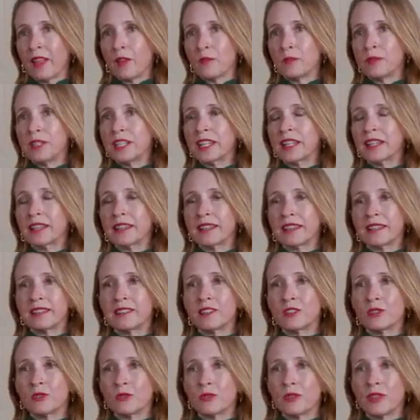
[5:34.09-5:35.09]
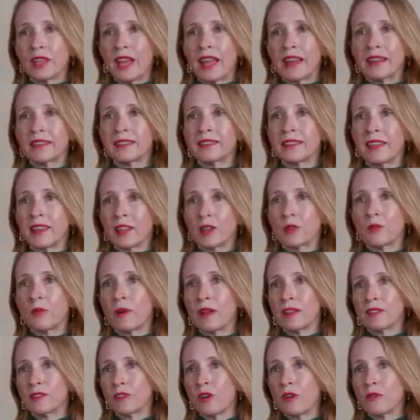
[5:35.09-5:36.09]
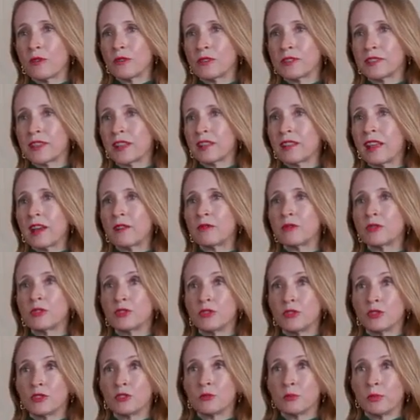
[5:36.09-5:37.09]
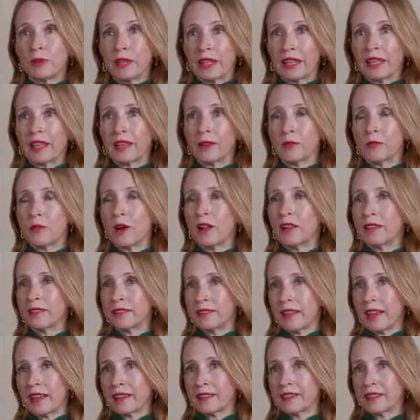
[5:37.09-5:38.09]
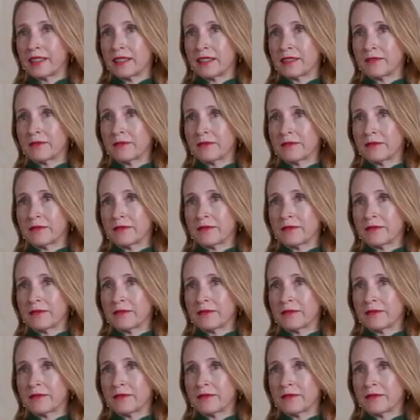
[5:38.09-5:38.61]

particularly until the anaesthetic wears off, as they'll have reduced blinking while it's acting.